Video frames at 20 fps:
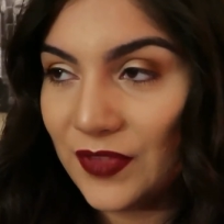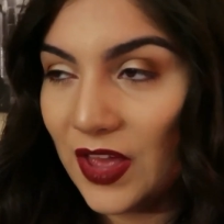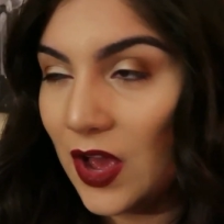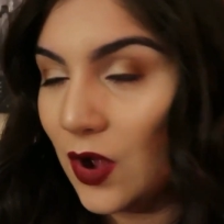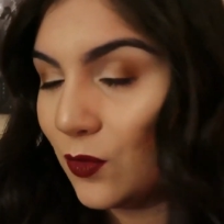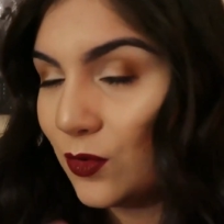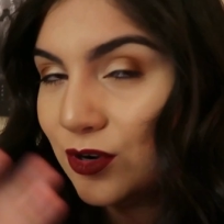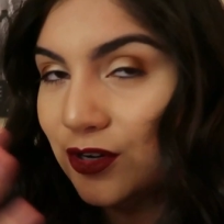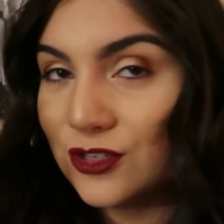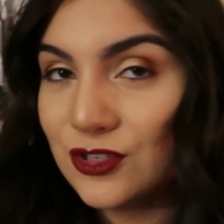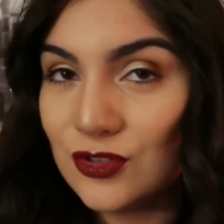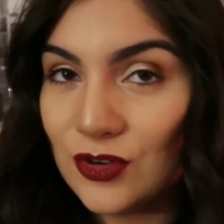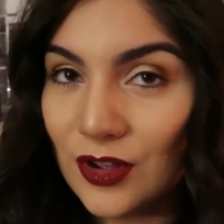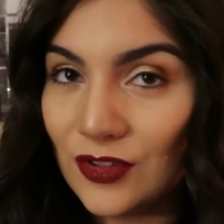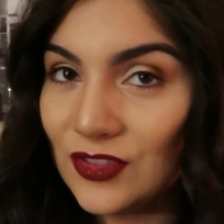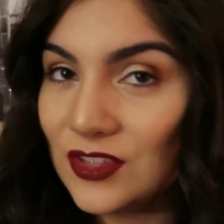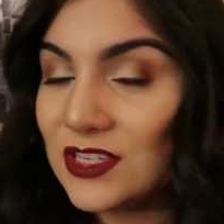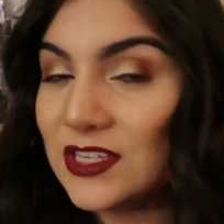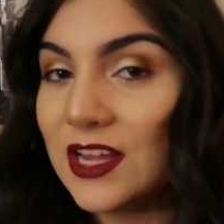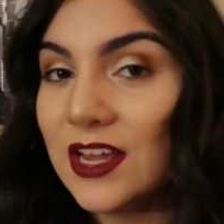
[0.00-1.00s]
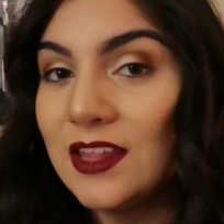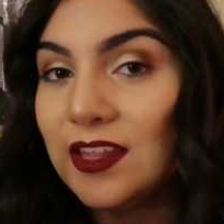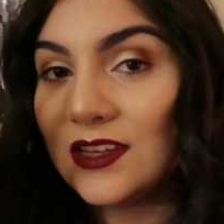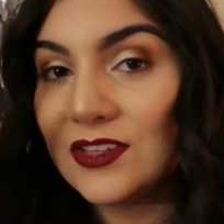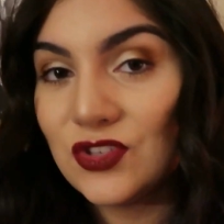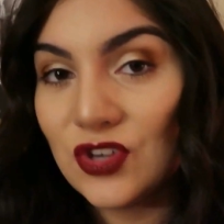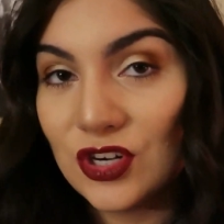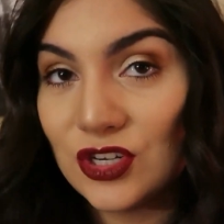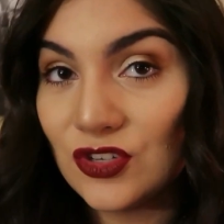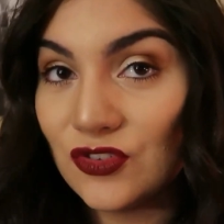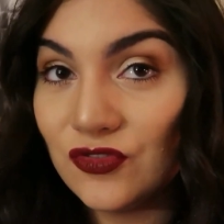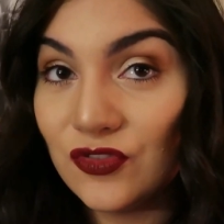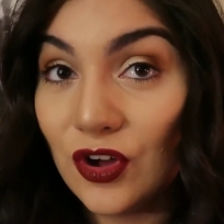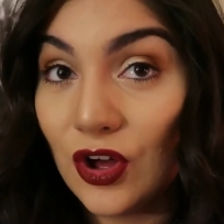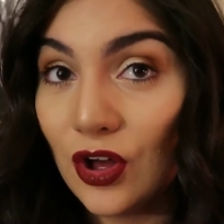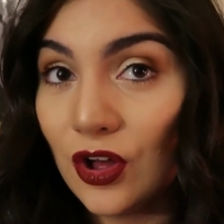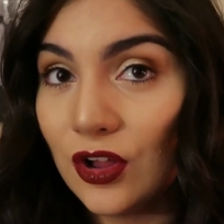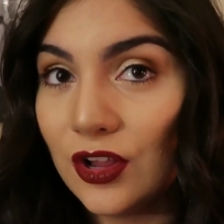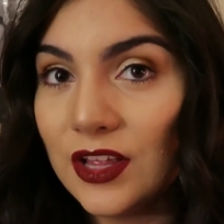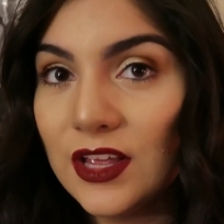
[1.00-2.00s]
hours throughout the day, they start to
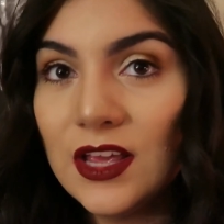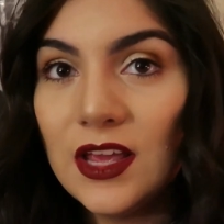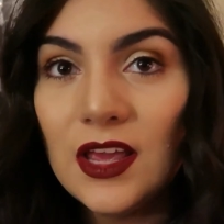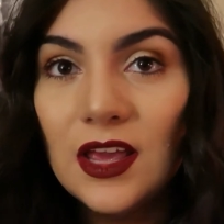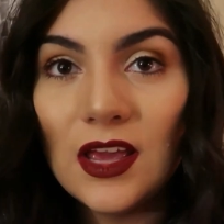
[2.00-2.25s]
fall,